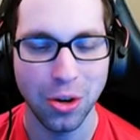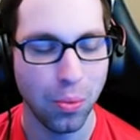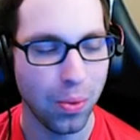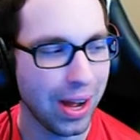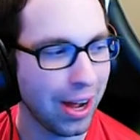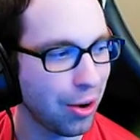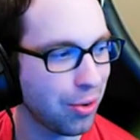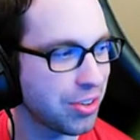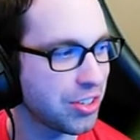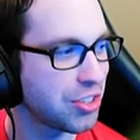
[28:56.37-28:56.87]
Wow,
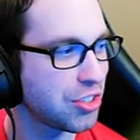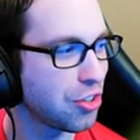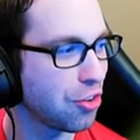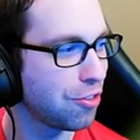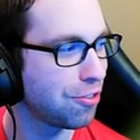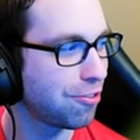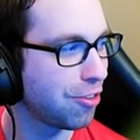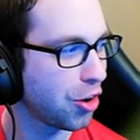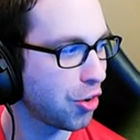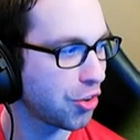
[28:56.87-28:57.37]
I was so
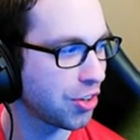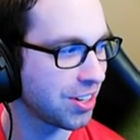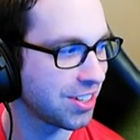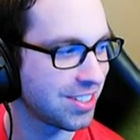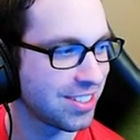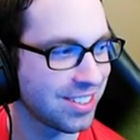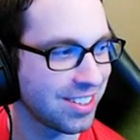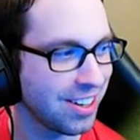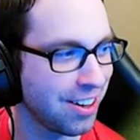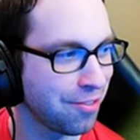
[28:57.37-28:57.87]

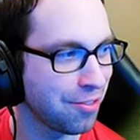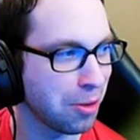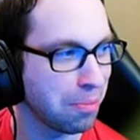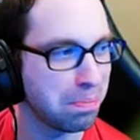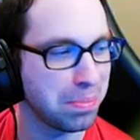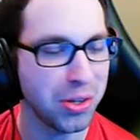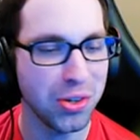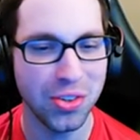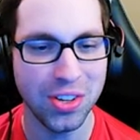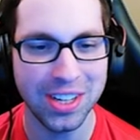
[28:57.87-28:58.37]
focused of the
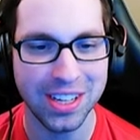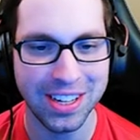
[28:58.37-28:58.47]
beauty